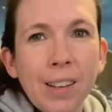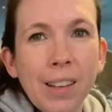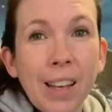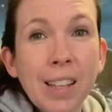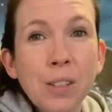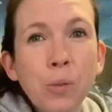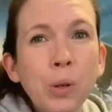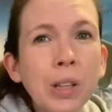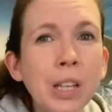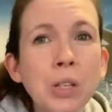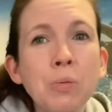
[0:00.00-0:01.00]
It's a
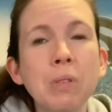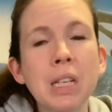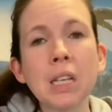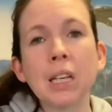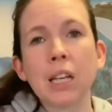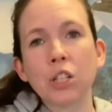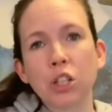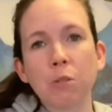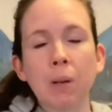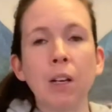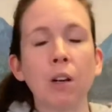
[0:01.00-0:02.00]
really unique
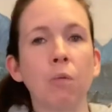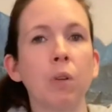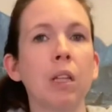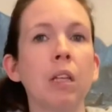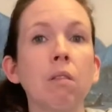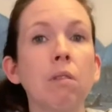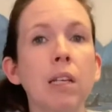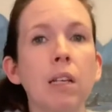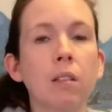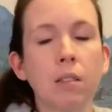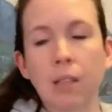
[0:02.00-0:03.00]
instrument, a really
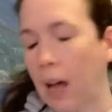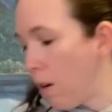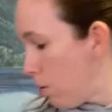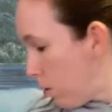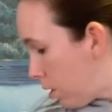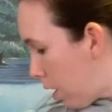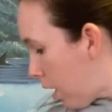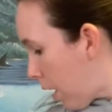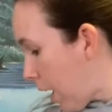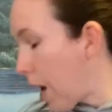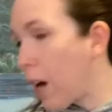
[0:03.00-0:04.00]
unique sound,
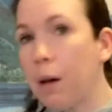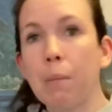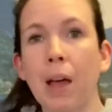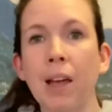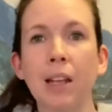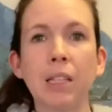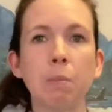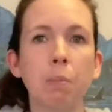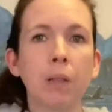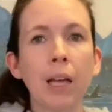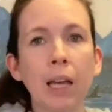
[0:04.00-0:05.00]
and it's
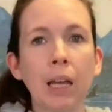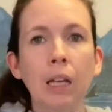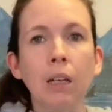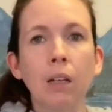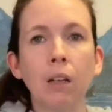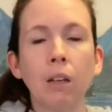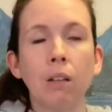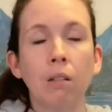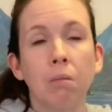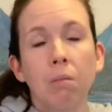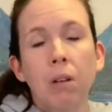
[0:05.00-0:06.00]
played
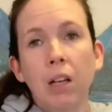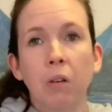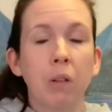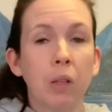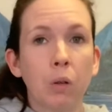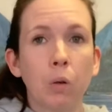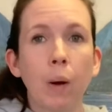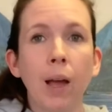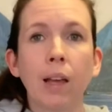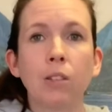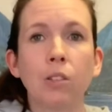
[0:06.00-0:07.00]
in a really cool
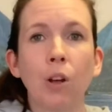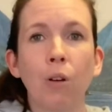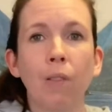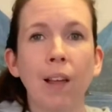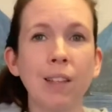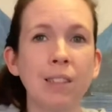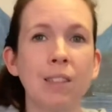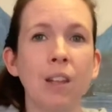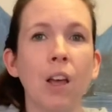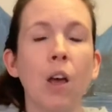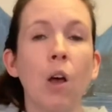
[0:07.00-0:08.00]
way. So let's
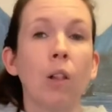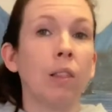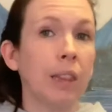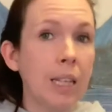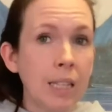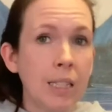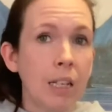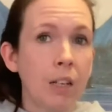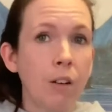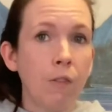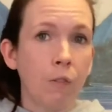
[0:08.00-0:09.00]

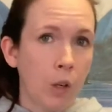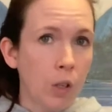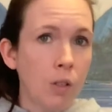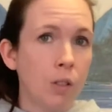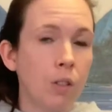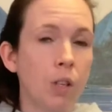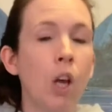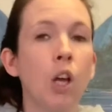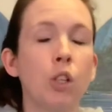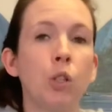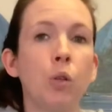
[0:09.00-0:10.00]
listen first
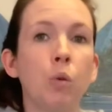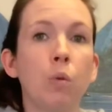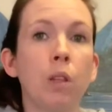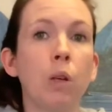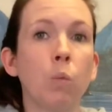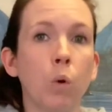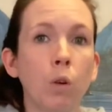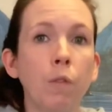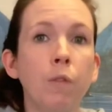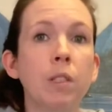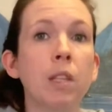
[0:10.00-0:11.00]
to the
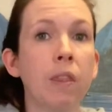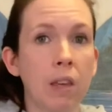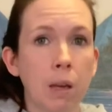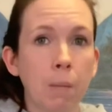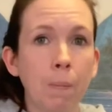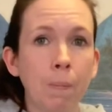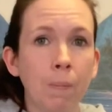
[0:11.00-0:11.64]
wolf's theme